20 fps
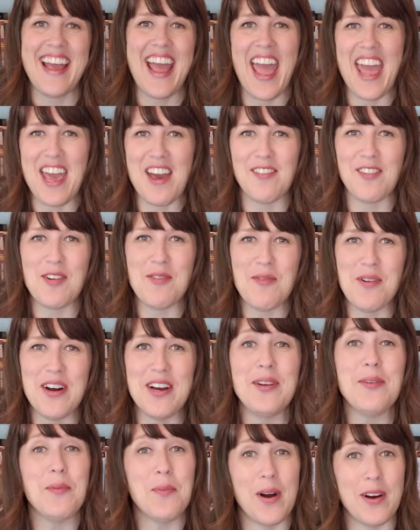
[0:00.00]
Hey
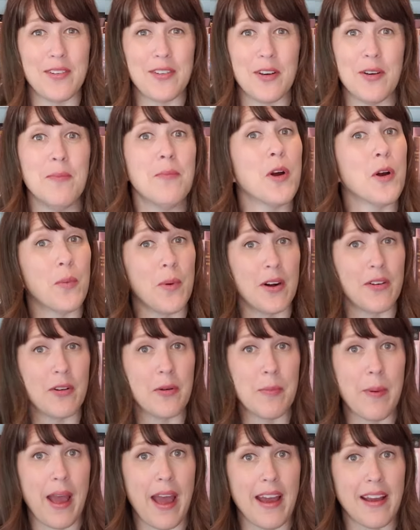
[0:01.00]
everyone, welcome or
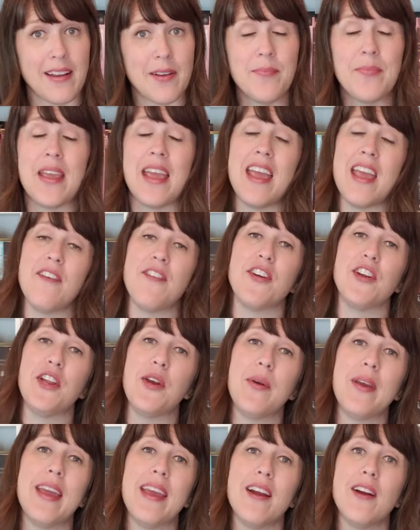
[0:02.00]
welcome back. If you're
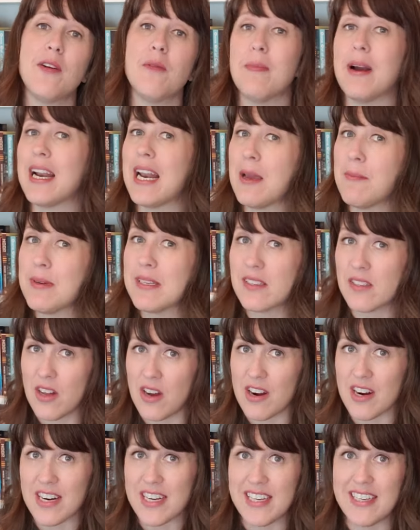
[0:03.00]
new here, my name is
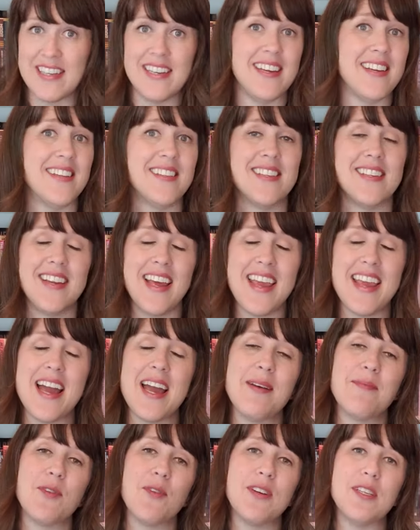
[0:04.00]
Lauren and today
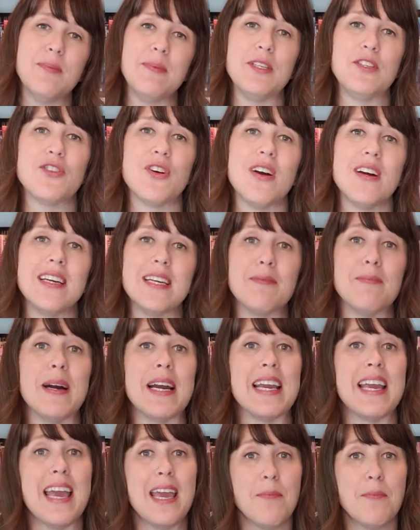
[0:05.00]
I'm going to be drawing
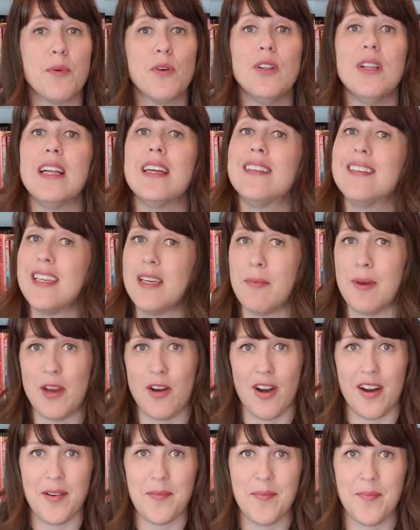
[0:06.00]
my April
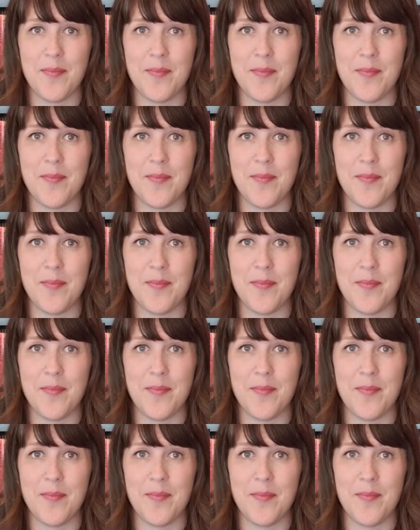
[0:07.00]
TBR.